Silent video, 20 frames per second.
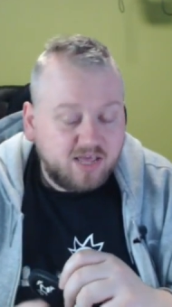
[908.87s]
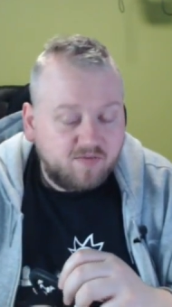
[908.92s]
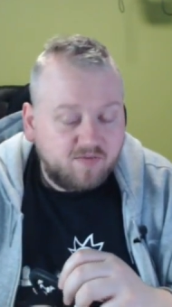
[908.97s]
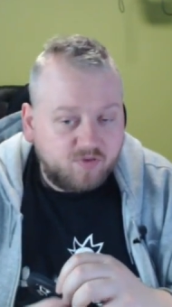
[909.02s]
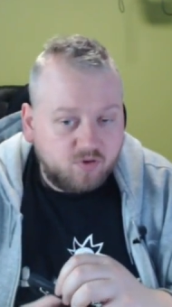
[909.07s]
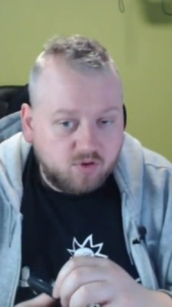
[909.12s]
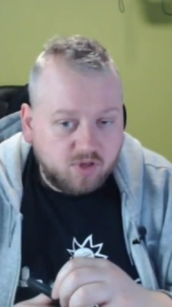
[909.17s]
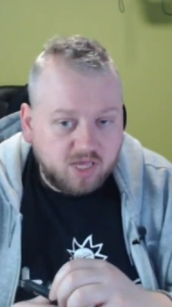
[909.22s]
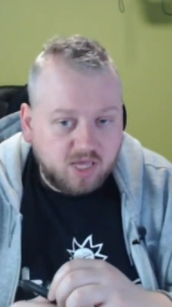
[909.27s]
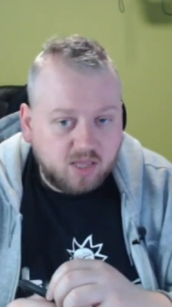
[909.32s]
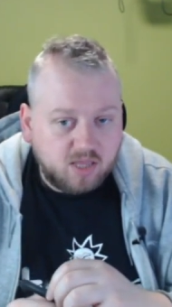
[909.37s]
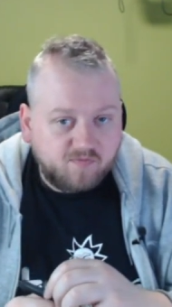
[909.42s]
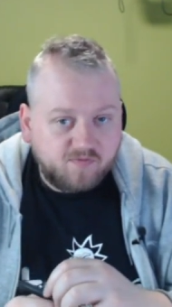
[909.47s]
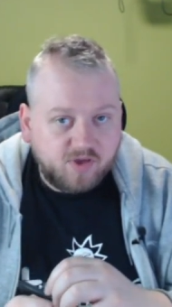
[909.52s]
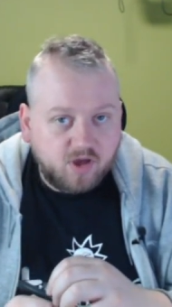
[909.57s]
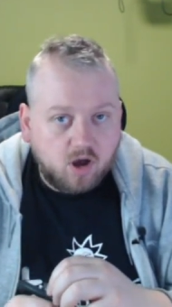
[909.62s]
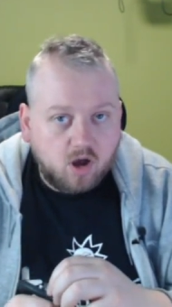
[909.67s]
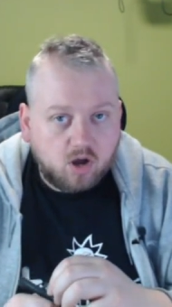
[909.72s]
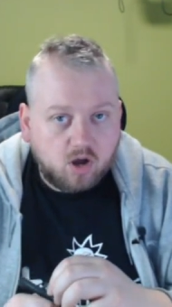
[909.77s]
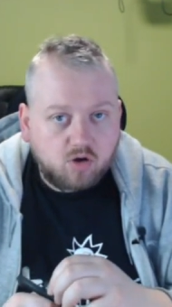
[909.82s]
If you can get the
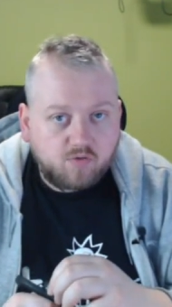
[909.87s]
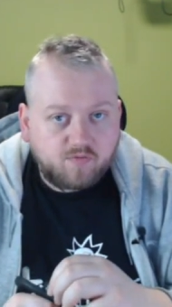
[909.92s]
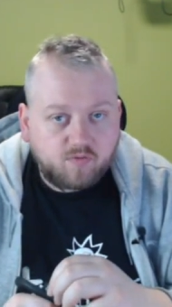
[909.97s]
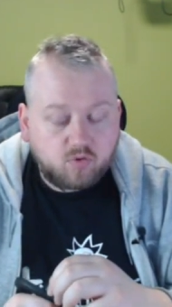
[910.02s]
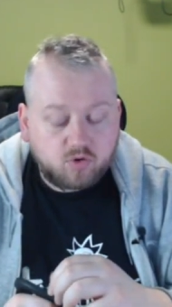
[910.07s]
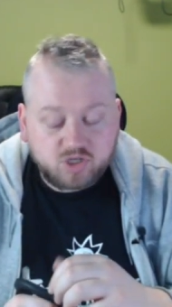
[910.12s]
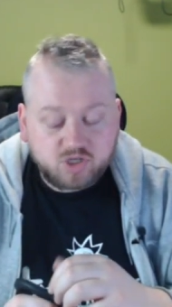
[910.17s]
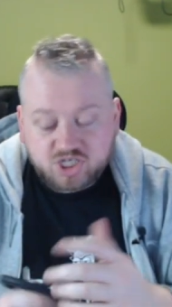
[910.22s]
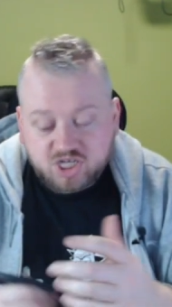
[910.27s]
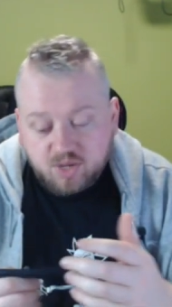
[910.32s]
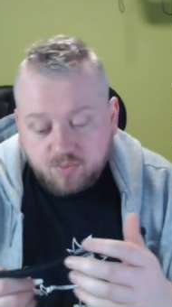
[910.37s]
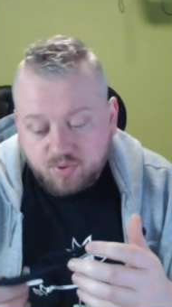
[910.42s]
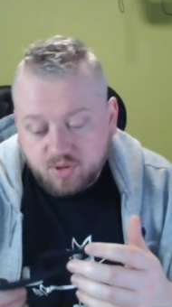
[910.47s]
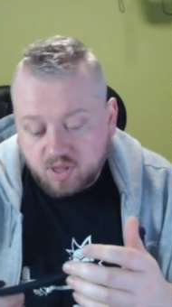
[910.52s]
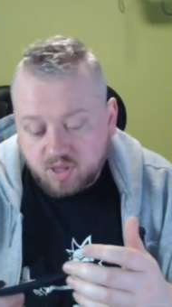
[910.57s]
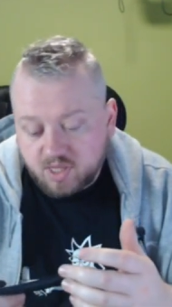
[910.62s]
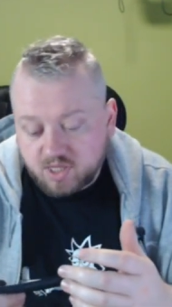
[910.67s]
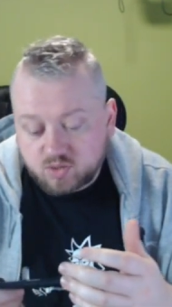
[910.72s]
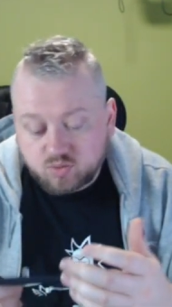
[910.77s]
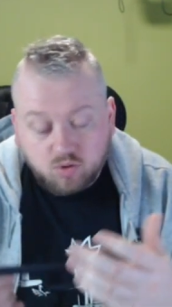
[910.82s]
VR cover one cheaper
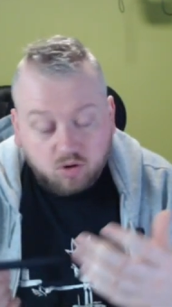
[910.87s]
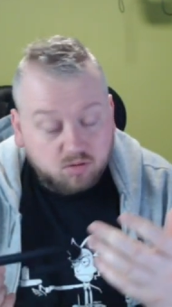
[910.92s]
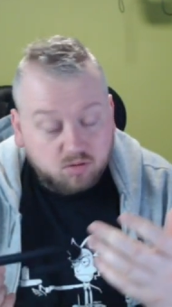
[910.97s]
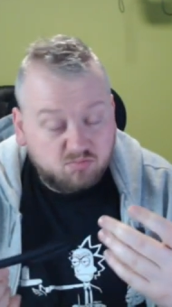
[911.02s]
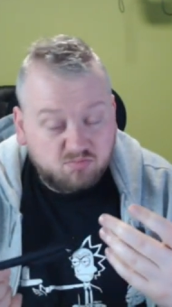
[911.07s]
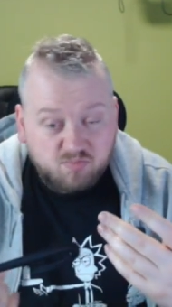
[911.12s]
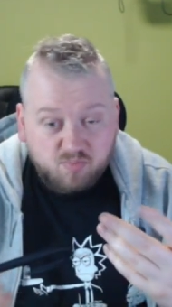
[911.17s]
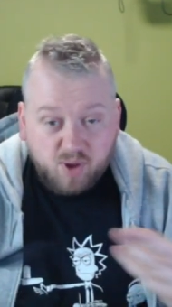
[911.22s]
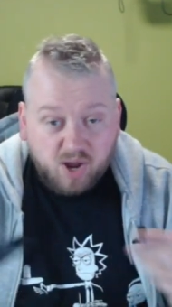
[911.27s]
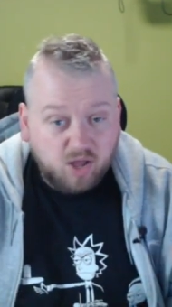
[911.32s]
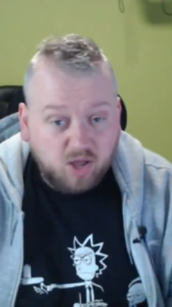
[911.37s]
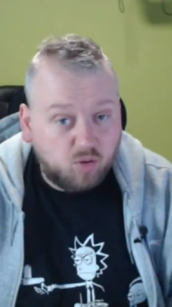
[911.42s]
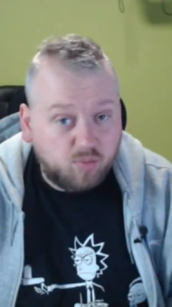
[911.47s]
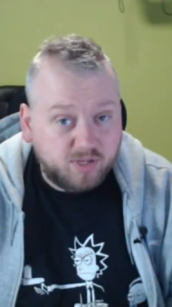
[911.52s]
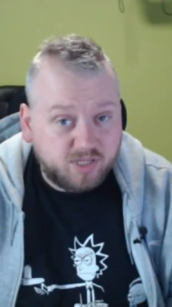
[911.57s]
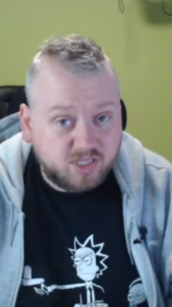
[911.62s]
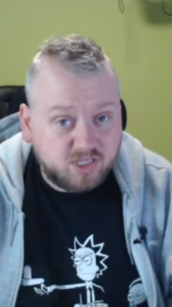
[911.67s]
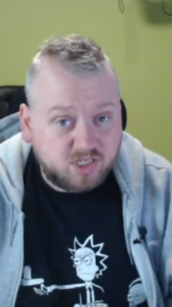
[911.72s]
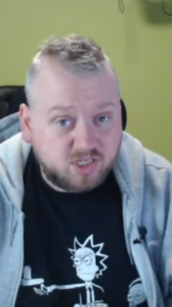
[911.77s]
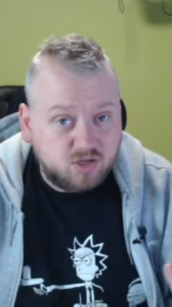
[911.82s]
than this one, by all
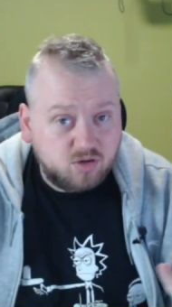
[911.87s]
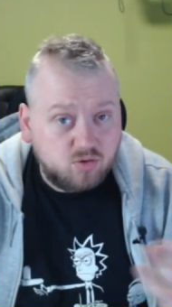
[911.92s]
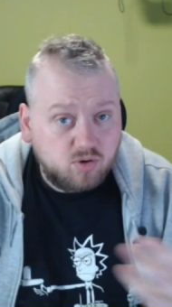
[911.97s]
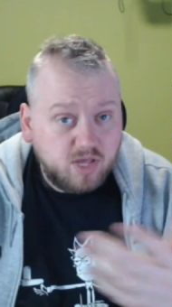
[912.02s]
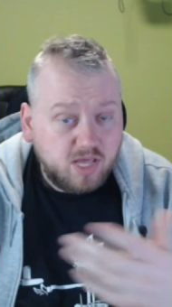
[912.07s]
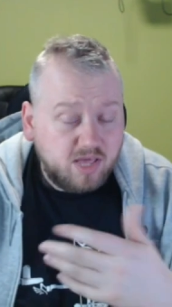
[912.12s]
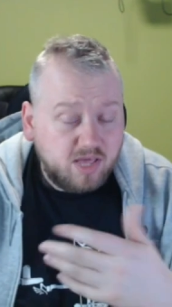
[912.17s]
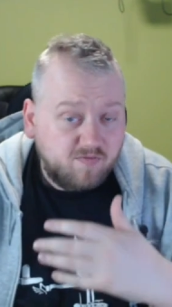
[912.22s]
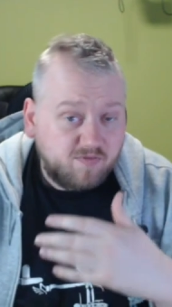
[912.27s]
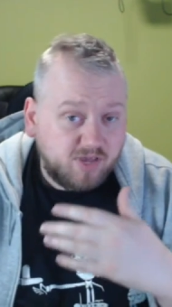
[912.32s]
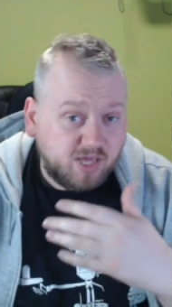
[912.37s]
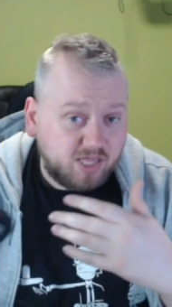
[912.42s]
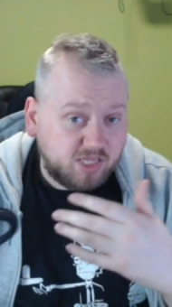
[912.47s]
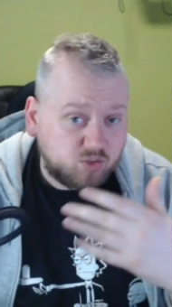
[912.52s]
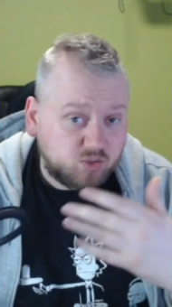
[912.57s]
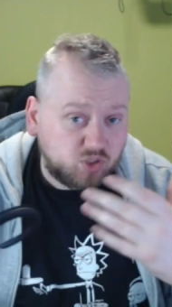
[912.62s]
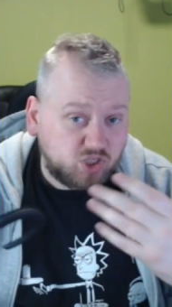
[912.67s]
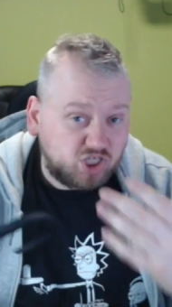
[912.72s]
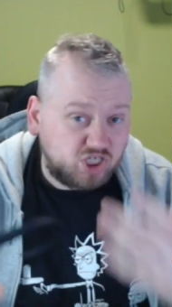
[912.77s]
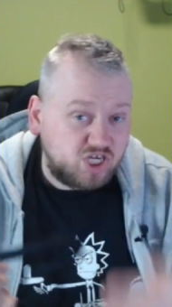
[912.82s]
means do. If you get
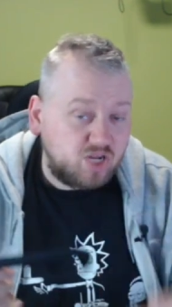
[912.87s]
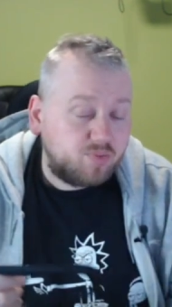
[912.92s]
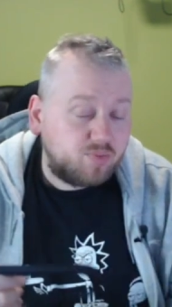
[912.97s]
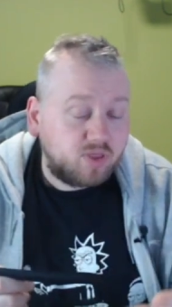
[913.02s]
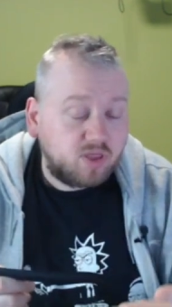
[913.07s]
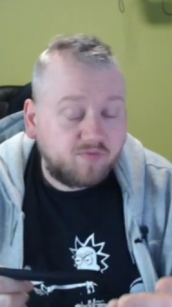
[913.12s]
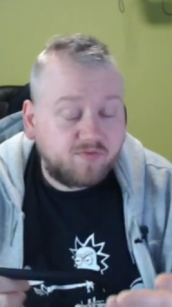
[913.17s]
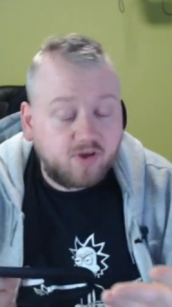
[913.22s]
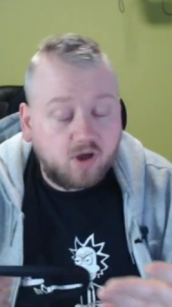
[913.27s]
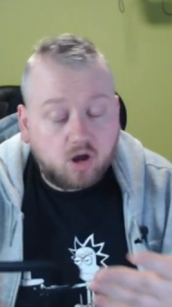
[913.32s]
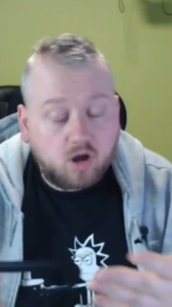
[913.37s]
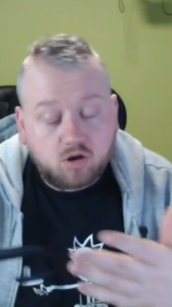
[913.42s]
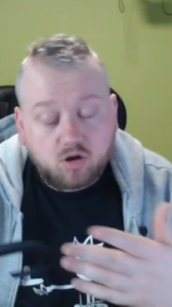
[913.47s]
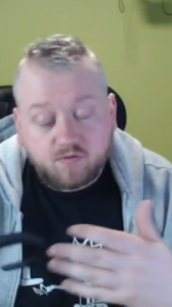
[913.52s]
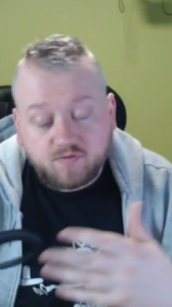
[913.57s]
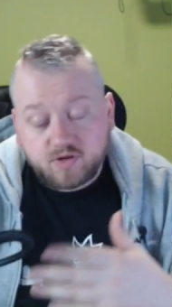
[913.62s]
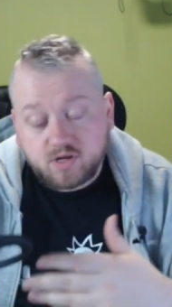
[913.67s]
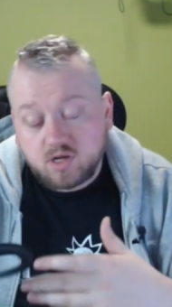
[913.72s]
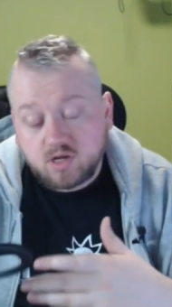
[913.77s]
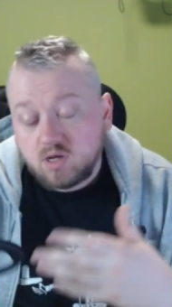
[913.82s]
this one cheaper than the VR
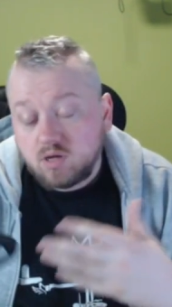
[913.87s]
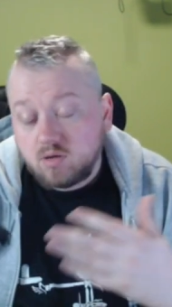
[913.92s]
cover,